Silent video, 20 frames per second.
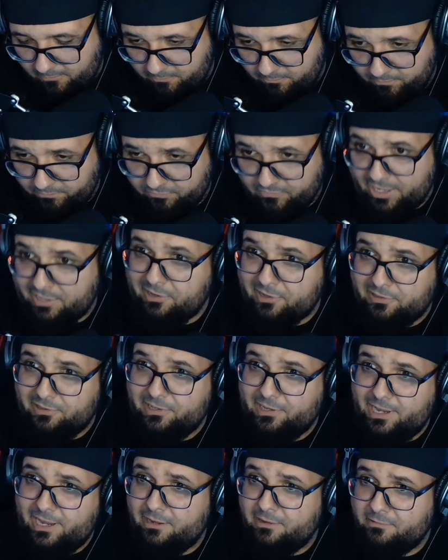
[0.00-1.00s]
Technically,
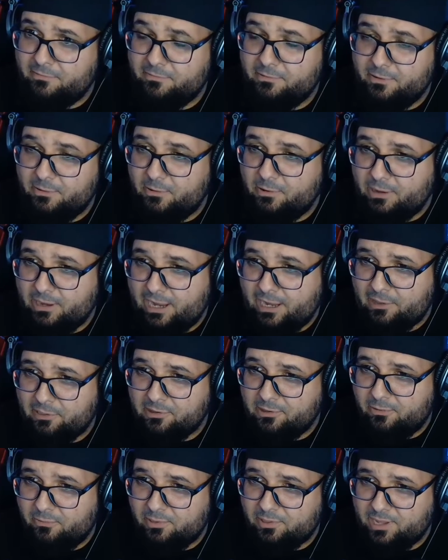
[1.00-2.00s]
yeah, Han
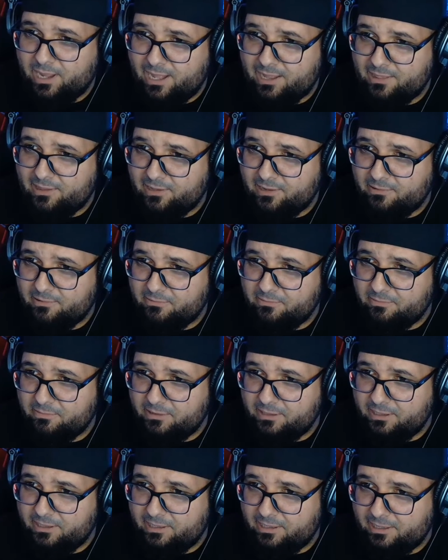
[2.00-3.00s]
Solo was kind of
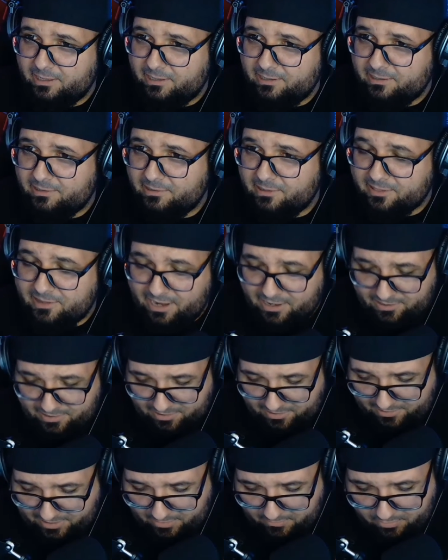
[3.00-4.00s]
the
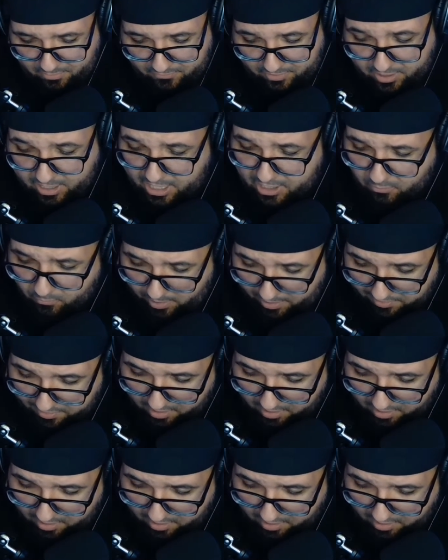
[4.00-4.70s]
sidekick in that movie. Anyways.